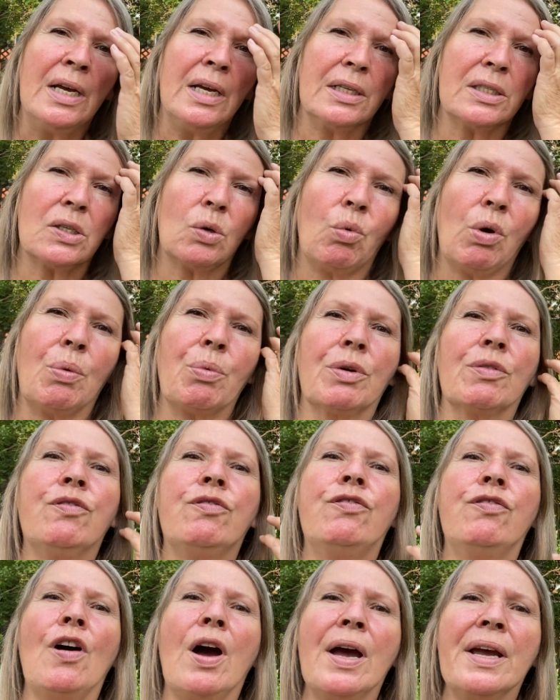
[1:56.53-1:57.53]
And so what we're
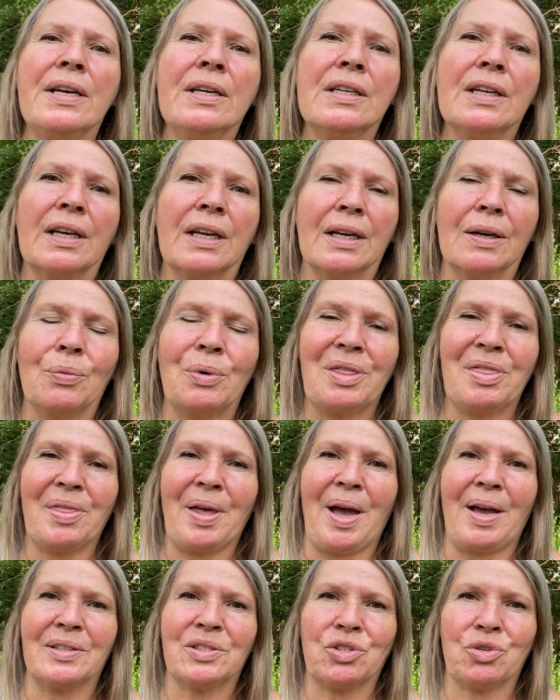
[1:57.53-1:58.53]
finding with
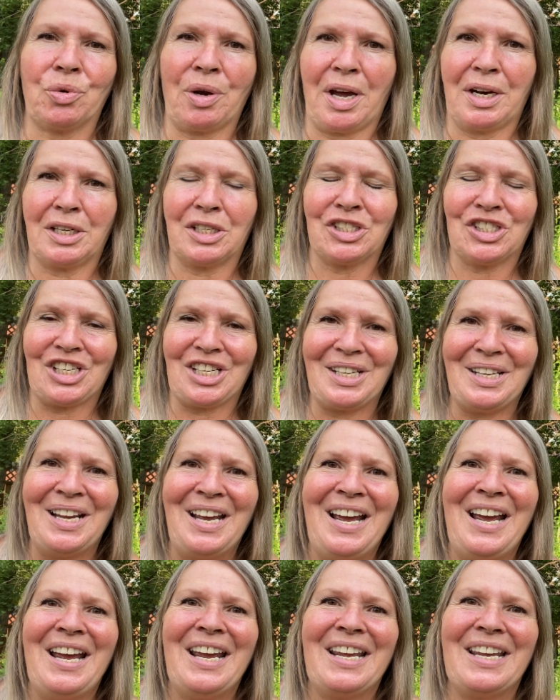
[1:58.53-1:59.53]
that strategy
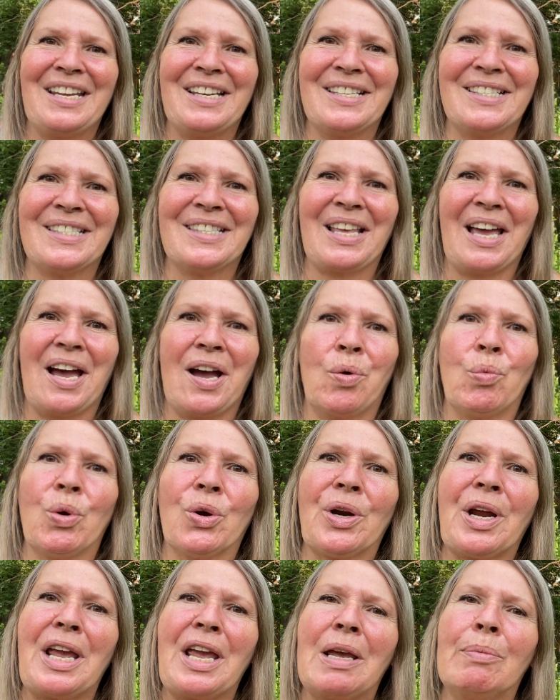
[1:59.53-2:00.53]
is that
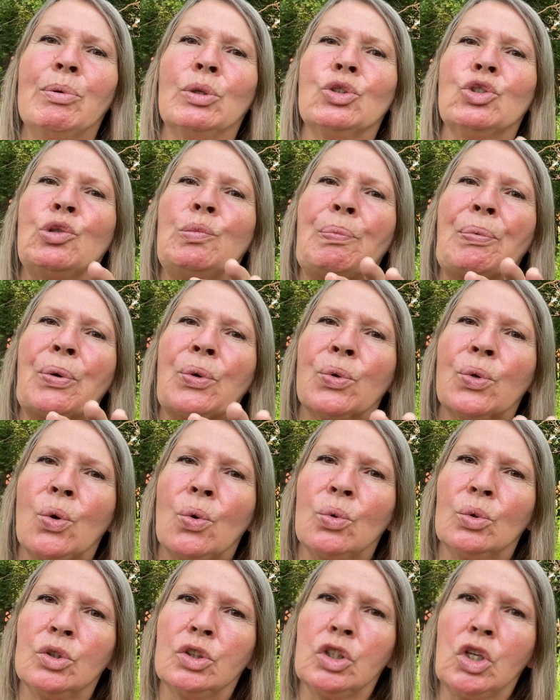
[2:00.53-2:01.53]
we're able to
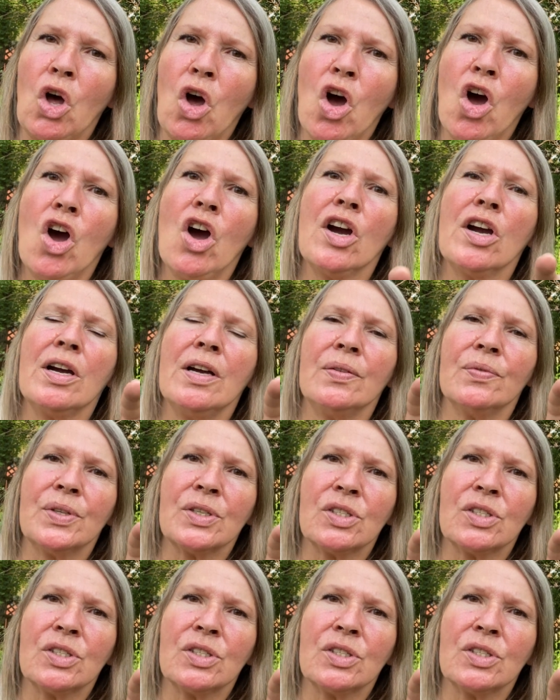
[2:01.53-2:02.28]
prolong the